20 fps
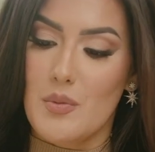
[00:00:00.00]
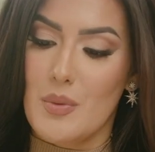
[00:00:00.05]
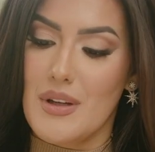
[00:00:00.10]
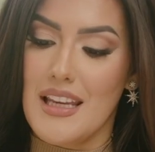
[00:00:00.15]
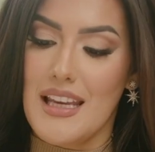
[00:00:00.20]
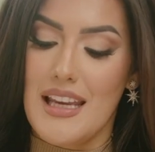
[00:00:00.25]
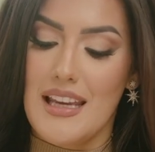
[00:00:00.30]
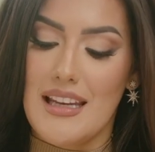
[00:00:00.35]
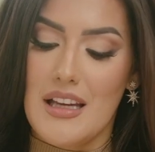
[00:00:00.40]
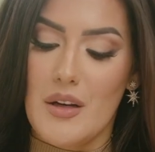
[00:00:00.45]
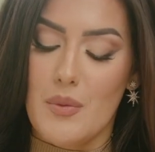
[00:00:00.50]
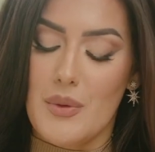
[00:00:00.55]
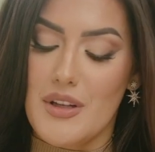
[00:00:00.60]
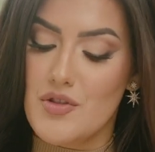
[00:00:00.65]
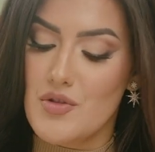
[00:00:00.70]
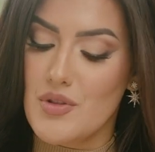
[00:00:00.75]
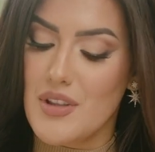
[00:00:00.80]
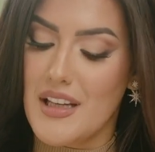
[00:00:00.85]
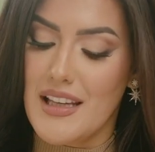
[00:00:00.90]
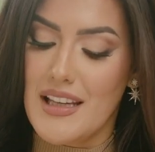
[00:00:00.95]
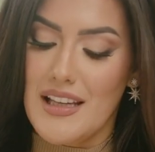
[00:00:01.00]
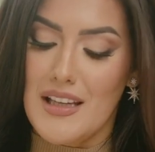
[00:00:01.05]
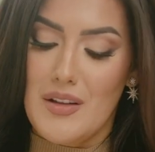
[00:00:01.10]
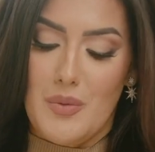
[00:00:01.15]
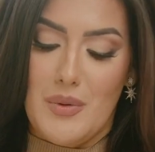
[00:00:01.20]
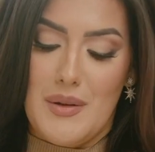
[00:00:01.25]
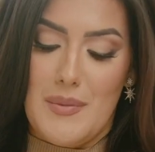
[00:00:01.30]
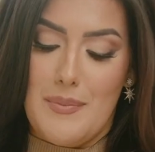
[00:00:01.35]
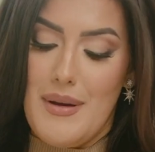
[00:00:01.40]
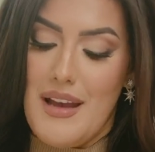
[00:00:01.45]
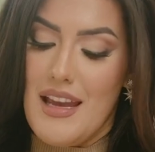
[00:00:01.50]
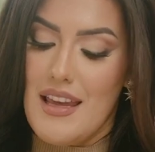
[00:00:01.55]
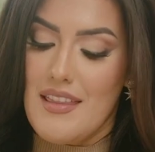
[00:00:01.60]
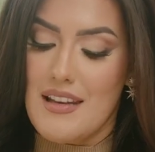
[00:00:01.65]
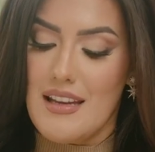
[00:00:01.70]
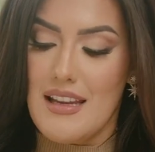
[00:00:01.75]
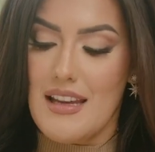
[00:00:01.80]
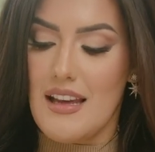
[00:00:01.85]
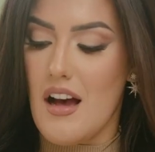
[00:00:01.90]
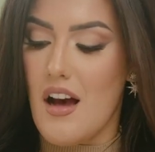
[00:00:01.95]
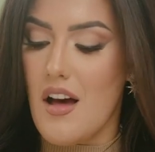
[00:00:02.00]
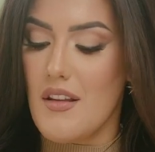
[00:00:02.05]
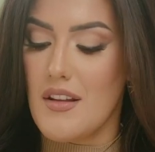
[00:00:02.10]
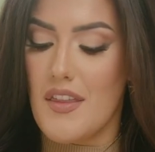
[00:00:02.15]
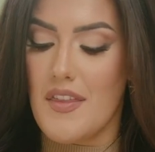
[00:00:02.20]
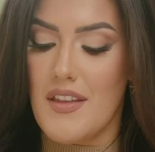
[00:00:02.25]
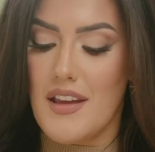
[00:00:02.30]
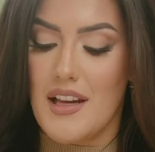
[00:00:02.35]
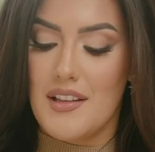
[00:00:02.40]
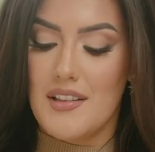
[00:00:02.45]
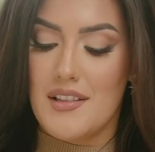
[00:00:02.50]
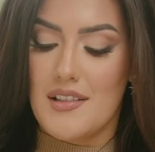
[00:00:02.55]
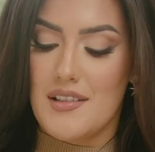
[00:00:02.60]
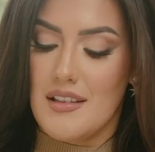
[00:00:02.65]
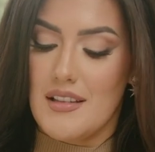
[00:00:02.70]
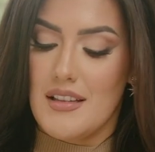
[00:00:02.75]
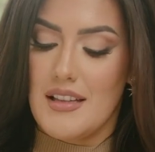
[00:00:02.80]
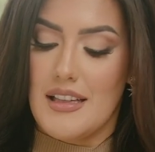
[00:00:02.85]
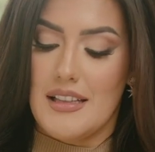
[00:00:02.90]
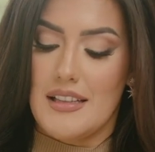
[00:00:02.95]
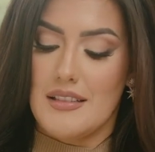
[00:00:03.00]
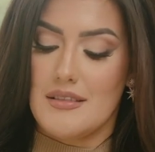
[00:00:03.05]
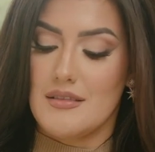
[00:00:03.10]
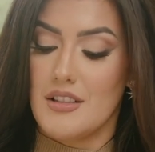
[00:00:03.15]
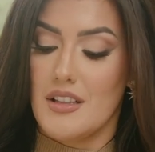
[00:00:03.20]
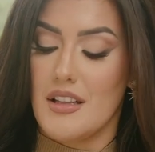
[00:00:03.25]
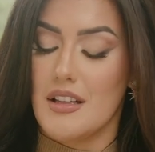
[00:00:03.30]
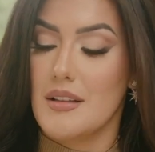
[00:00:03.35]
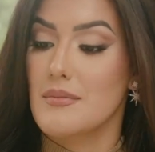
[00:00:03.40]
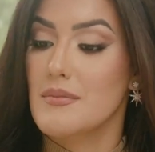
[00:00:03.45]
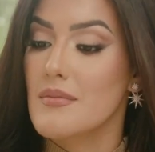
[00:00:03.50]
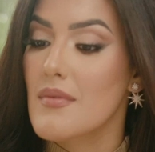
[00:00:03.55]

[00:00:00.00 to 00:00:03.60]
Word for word: We eat it, we drink it, we bathe in it, all the things. Like, look,